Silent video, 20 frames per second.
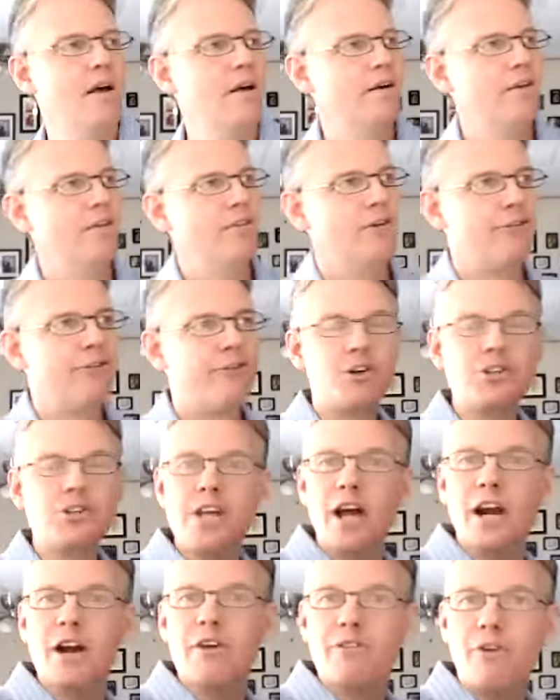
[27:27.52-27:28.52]
The first
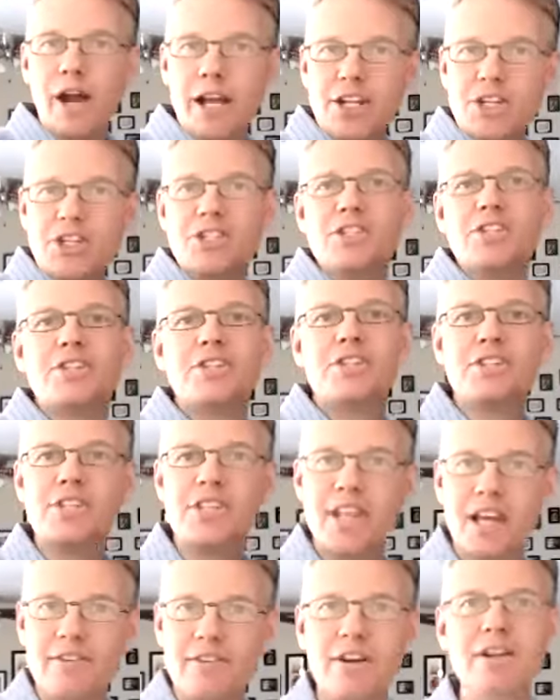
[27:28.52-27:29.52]
kind of righteousness is
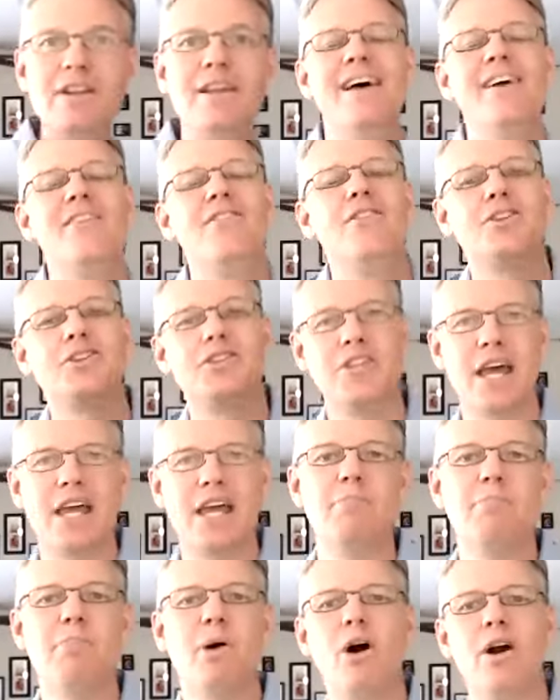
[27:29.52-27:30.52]
given. The
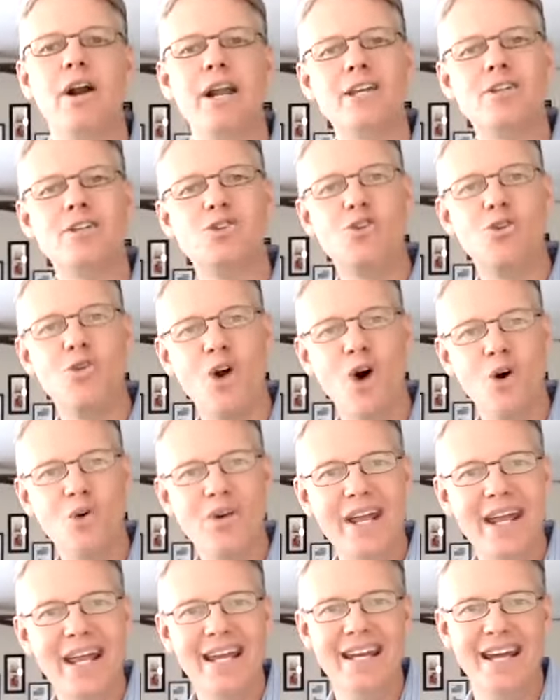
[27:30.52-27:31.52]
second part is
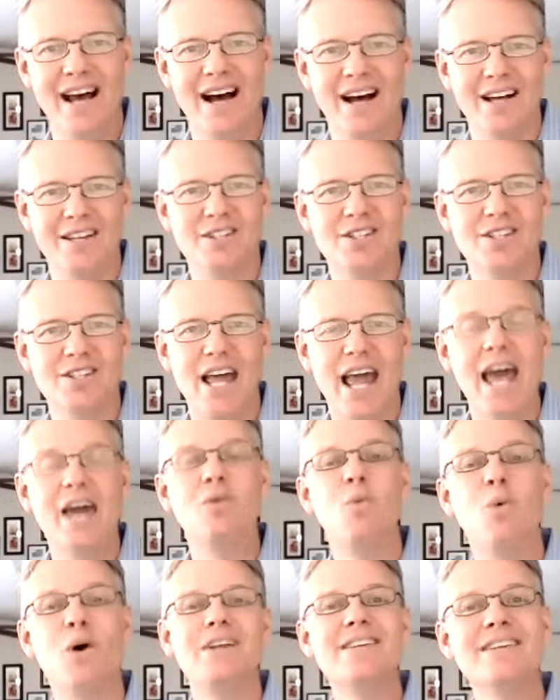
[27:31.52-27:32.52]
grown in us.
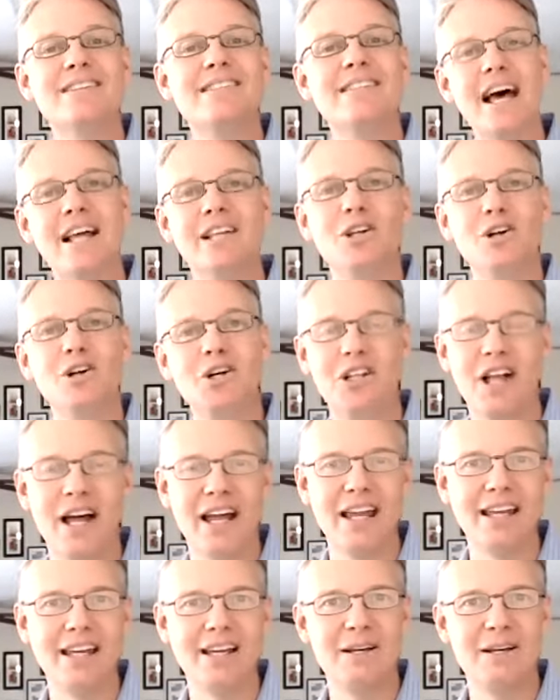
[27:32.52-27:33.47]
And what does that look like?